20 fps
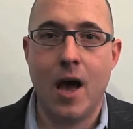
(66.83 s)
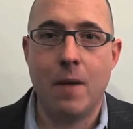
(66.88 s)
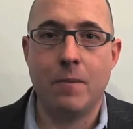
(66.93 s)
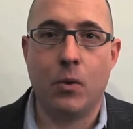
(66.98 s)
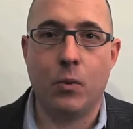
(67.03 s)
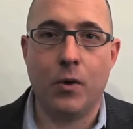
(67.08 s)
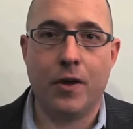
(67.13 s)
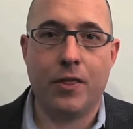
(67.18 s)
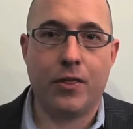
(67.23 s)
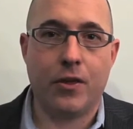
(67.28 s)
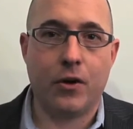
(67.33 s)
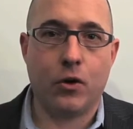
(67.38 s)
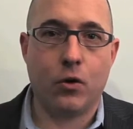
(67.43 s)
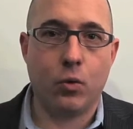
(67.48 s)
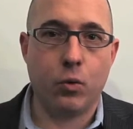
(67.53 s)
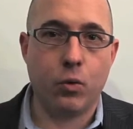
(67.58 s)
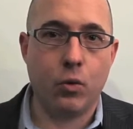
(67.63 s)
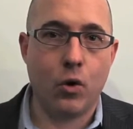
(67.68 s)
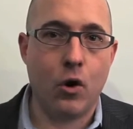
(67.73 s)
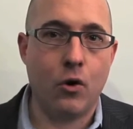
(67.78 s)
But with the
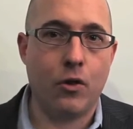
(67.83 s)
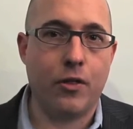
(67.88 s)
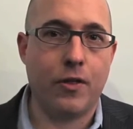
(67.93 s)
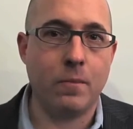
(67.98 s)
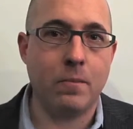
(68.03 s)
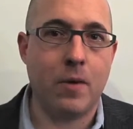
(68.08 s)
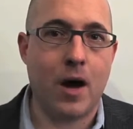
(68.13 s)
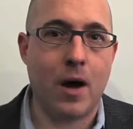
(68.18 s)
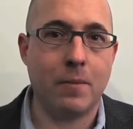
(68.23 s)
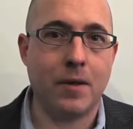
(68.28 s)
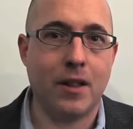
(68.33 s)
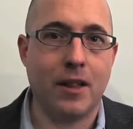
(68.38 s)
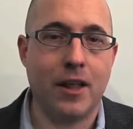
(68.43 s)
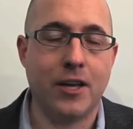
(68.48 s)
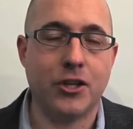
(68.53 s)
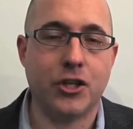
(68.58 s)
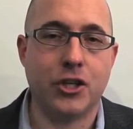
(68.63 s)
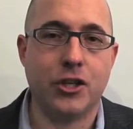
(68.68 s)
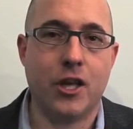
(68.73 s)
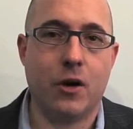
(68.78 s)
growth in
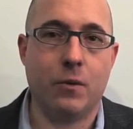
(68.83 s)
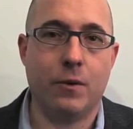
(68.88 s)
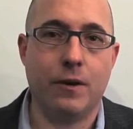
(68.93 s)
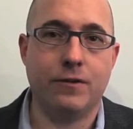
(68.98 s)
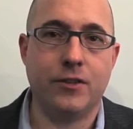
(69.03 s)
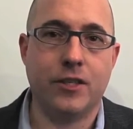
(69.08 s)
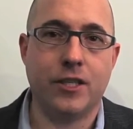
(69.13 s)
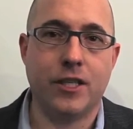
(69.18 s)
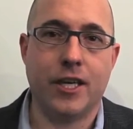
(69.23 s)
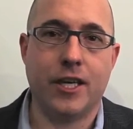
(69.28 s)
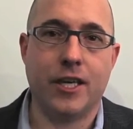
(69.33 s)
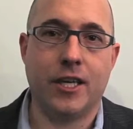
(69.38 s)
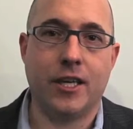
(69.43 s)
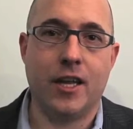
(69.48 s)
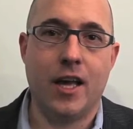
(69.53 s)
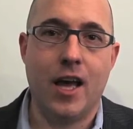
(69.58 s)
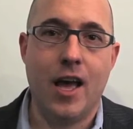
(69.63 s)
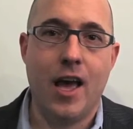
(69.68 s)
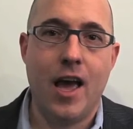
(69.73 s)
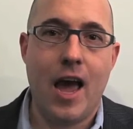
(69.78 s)
population that we've
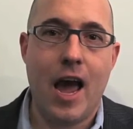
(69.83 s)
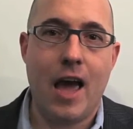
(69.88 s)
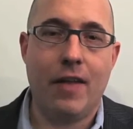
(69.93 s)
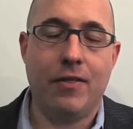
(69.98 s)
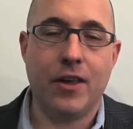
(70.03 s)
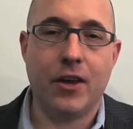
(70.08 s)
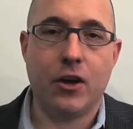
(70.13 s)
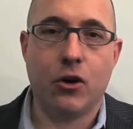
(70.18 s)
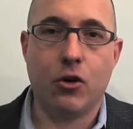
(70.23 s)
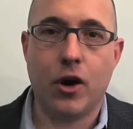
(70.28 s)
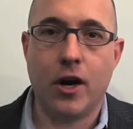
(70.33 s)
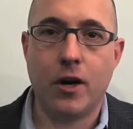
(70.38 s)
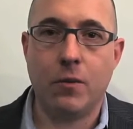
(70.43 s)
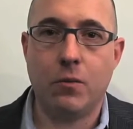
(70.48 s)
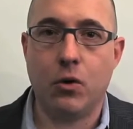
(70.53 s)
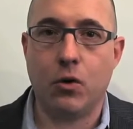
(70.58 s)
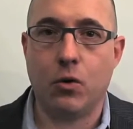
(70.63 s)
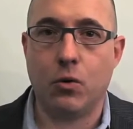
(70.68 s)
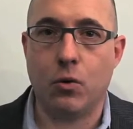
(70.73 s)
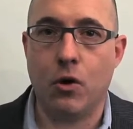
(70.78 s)
seen and the
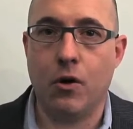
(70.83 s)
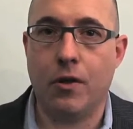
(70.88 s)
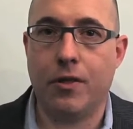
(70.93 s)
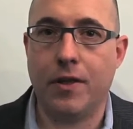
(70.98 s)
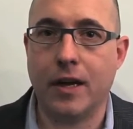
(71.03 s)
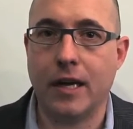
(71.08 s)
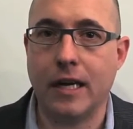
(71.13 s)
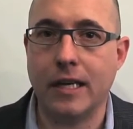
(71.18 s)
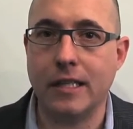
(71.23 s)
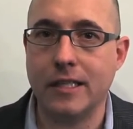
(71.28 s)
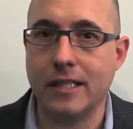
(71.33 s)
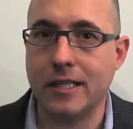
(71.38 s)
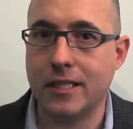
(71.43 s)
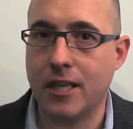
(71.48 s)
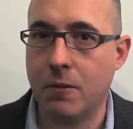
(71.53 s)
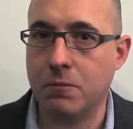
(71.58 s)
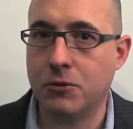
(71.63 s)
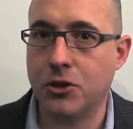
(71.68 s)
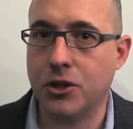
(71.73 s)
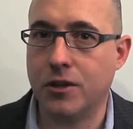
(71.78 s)
incredible growth in
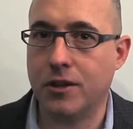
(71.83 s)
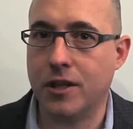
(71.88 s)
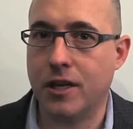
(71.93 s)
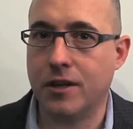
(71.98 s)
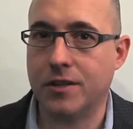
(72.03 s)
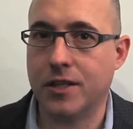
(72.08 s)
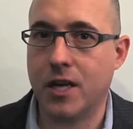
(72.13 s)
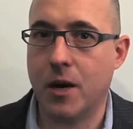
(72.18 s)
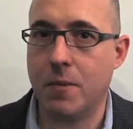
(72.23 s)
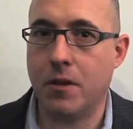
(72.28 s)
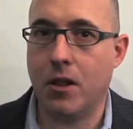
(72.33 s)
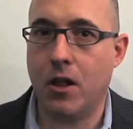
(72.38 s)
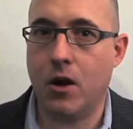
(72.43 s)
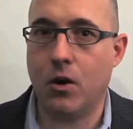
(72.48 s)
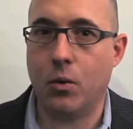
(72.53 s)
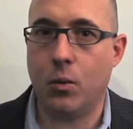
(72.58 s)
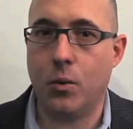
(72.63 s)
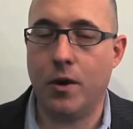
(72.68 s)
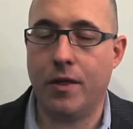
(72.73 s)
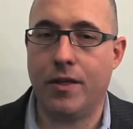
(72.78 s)
consumption that has come
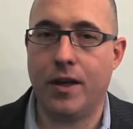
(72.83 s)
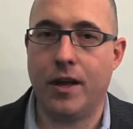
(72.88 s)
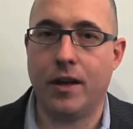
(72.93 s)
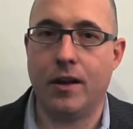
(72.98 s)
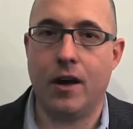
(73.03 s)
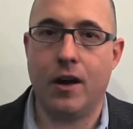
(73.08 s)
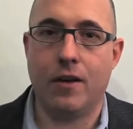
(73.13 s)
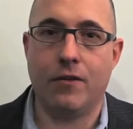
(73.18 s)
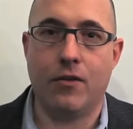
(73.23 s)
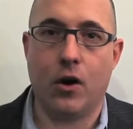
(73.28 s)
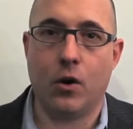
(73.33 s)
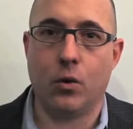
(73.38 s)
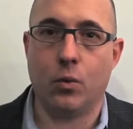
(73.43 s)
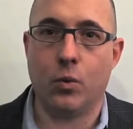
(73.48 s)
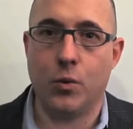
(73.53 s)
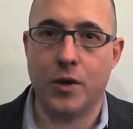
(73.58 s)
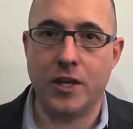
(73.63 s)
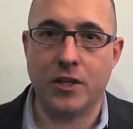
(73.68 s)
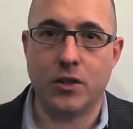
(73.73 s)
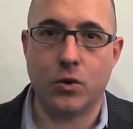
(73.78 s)
along with it of our
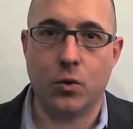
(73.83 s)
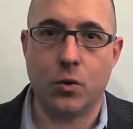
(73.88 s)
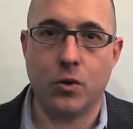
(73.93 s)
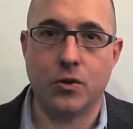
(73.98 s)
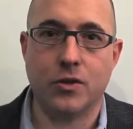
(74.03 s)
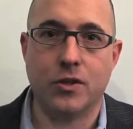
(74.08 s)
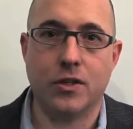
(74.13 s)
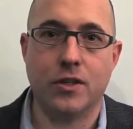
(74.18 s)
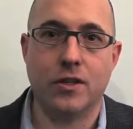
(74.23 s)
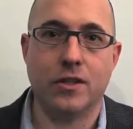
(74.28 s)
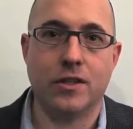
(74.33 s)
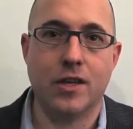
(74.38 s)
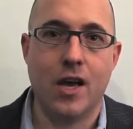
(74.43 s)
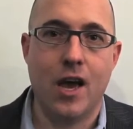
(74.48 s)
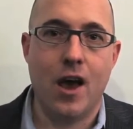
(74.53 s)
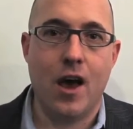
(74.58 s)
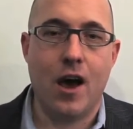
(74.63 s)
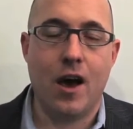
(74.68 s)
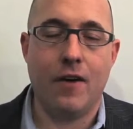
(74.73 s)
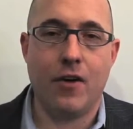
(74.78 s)
resources,
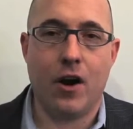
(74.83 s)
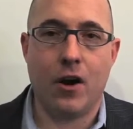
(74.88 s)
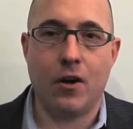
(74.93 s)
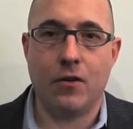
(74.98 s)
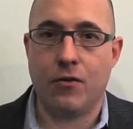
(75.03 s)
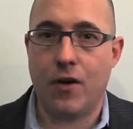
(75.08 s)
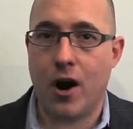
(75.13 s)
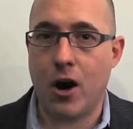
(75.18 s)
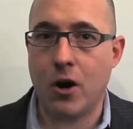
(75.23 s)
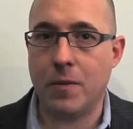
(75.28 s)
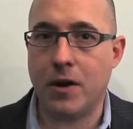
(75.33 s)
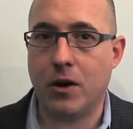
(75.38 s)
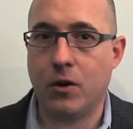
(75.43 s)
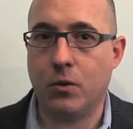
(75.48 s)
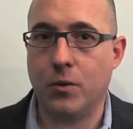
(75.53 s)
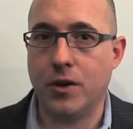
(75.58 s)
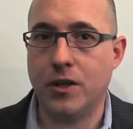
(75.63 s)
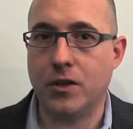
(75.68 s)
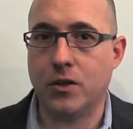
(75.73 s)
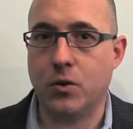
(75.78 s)
of our
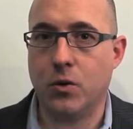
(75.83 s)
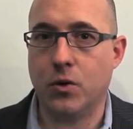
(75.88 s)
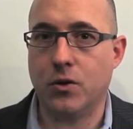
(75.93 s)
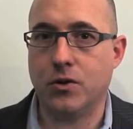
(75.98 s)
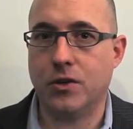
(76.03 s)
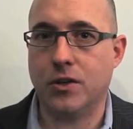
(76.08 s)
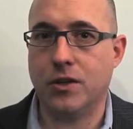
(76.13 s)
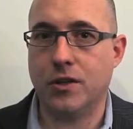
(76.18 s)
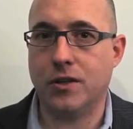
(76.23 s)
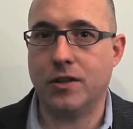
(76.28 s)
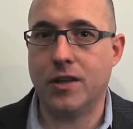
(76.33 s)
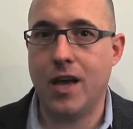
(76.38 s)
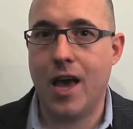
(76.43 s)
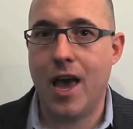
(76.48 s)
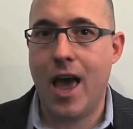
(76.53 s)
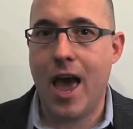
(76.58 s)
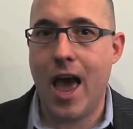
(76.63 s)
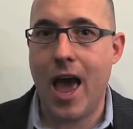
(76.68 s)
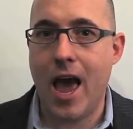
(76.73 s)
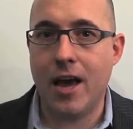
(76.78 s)
environmental resources,
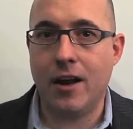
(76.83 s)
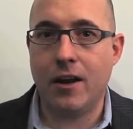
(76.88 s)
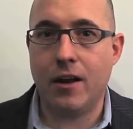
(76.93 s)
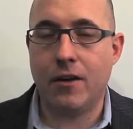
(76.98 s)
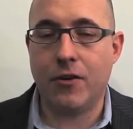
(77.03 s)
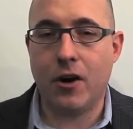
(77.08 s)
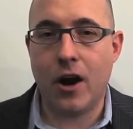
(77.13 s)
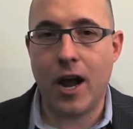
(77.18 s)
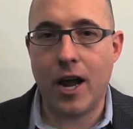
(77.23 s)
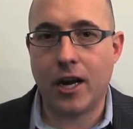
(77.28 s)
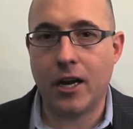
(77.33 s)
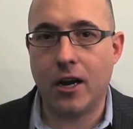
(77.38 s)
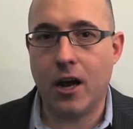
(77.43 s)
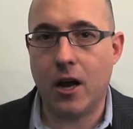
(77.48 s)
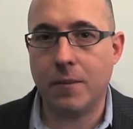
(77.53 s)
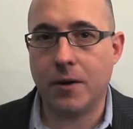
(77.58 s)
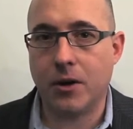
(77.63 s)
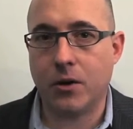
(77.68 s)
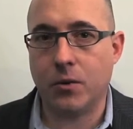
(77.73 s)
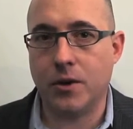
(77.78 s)
and of our
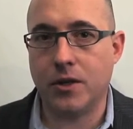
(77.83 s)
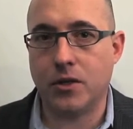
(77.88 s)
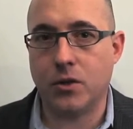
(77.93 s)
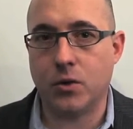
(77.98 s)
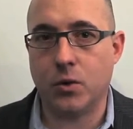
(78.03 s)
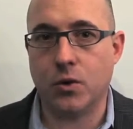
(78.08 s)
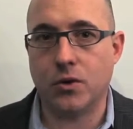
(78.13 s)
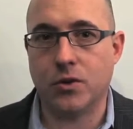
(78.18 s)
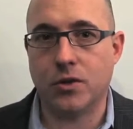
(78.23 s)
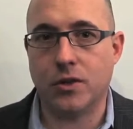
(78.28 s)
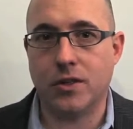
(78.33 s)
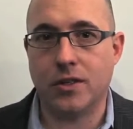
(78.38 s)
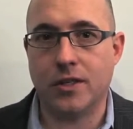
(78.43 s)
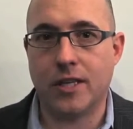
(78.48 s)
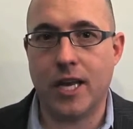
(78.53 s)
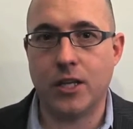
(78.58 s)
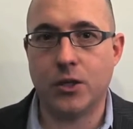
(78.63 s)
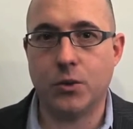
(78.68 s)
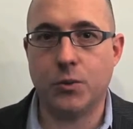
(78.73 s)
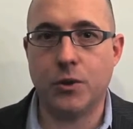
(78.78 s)
economic resources
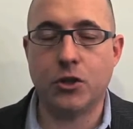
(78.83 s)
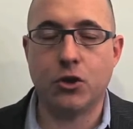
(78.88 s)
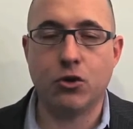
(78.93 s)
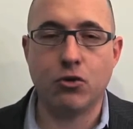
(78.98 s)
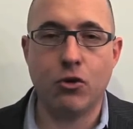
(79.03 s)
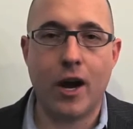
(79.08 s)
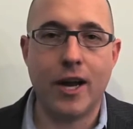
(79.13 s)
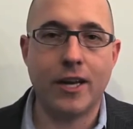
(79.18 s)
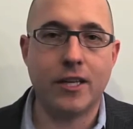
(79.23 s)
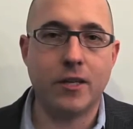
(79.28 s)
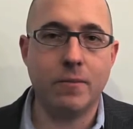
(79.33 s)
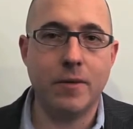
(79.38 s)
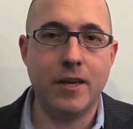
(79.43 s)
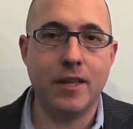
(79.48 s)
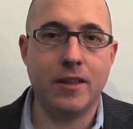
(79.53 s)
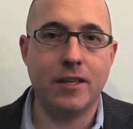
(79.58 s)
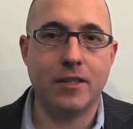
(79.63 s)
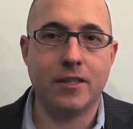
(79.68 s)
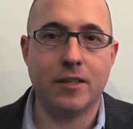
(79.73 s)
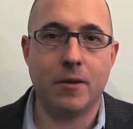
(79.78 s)
as we try to
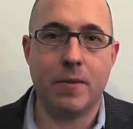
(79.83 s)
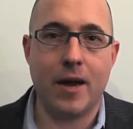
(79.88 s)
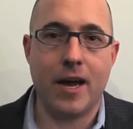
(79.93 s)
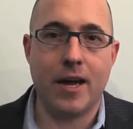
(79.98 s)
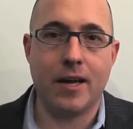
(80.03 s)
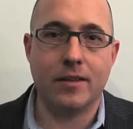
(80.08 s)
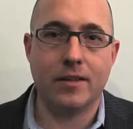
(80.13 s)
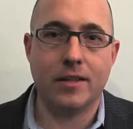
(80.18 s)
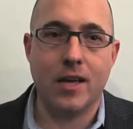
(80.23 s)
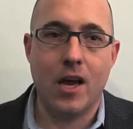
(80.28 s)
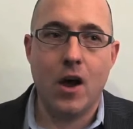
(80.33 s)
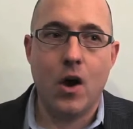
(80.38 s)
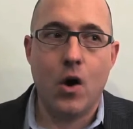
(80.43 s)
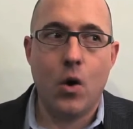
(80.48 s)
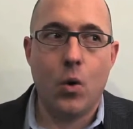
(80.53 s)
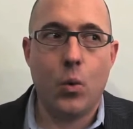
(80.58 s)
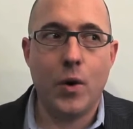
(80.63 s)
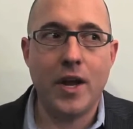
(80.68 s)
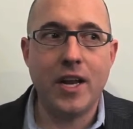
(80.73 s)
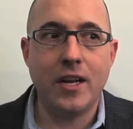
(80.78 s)
meet these demands,
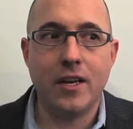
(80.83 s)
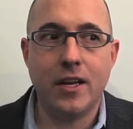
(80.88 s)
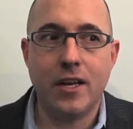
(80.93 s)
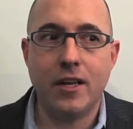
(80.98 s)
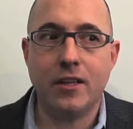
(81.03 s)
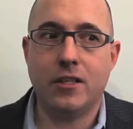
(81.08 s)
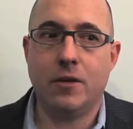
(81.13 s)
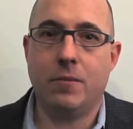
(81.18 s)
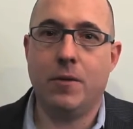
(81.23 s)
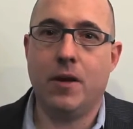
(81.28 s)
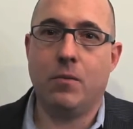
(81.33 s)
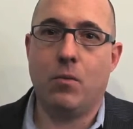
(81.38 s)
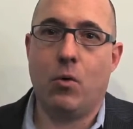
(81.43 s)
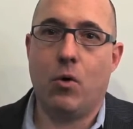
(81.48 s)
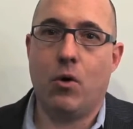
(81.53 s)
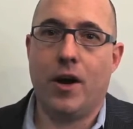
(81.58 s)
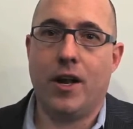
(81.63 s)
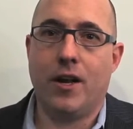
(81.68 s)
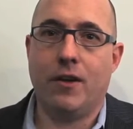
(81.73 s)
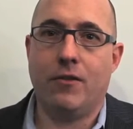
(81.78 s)
we need to be
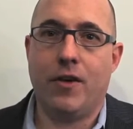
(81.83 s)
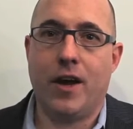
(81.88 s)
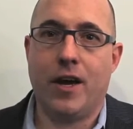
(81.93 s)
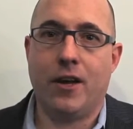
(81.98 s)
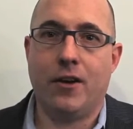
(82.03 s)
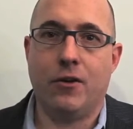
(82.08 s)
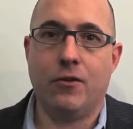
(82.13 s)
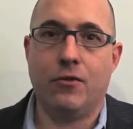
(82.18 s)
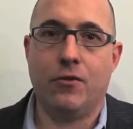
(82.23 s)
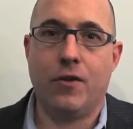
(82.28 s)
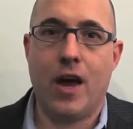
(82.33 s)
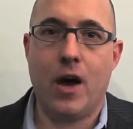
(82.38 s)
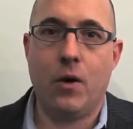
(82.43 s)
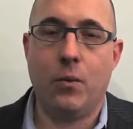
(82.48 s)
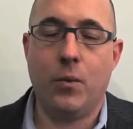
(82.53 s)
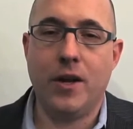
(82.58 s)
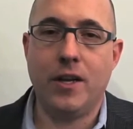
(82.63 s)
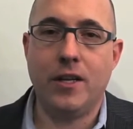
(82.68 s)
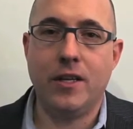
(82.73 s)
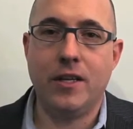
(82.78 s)
more innovative
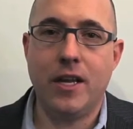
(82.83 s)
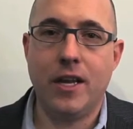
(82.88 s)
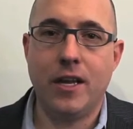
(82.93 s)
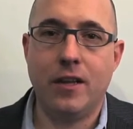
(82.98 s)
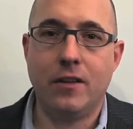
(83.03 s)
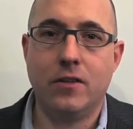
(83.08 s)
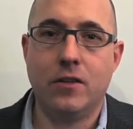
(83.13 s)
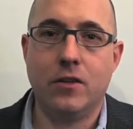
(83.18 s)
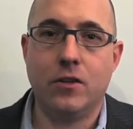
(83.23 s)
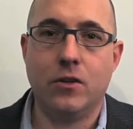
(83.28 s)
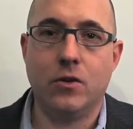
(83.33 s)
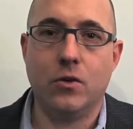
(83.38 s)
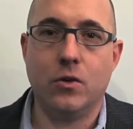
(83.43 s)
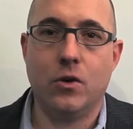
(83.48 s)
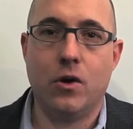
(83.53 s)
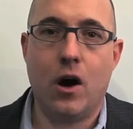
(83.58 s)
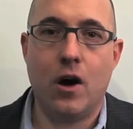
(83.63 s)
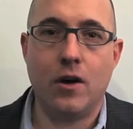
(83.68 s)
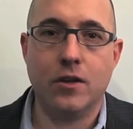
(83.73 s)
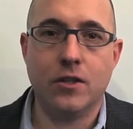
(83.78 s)
and we need
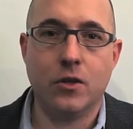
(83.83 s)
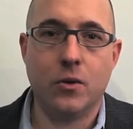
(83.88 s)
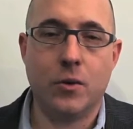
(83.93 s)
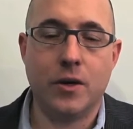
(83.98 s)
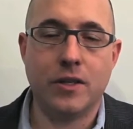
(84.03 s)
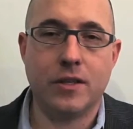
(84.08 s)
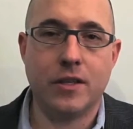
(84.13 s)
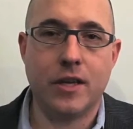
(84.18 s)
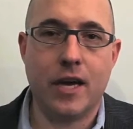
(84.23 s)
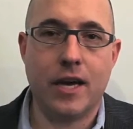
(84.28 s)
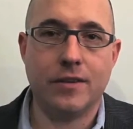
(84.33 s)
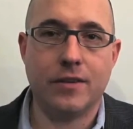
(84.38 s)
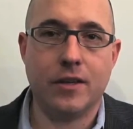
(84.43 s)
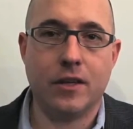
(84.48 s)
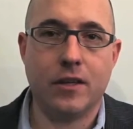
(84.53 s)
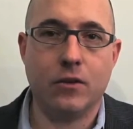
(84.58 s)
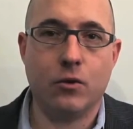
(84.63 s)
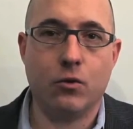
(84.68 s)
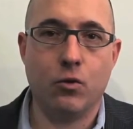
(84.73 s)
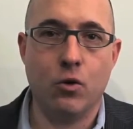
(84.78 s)
to also as a, as
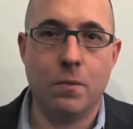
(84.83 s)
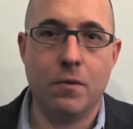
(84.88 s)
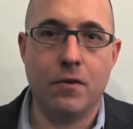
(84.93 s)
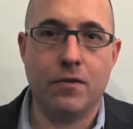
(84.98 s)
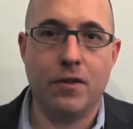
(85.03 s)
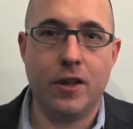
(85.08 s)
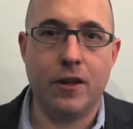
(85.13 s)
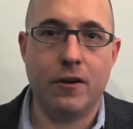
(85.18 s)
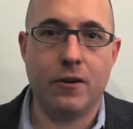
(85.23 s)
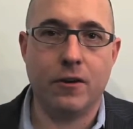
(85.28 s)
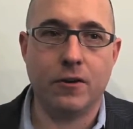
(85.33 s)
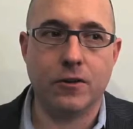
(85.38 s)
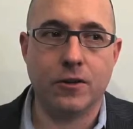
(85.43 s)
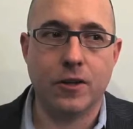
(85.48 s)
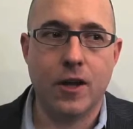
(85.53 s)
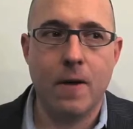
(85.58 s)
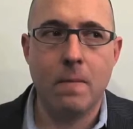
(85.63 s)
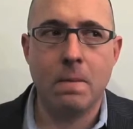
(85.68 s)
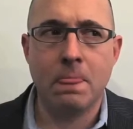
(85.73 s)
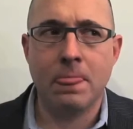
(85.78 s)
a group of leaders,